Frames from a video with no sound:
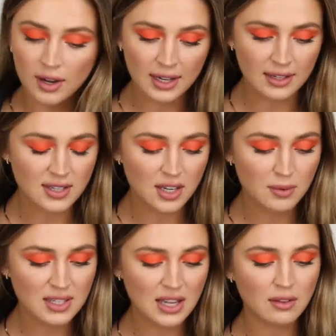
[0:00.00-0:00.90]
All right,
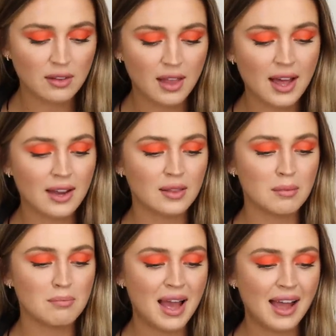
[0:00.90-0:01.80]
continuing down the line, the
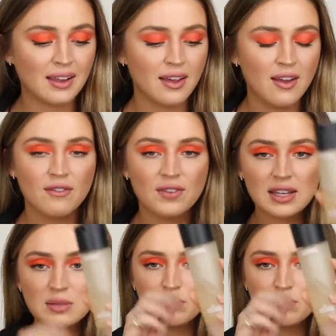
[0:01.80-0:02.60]
MAC Fix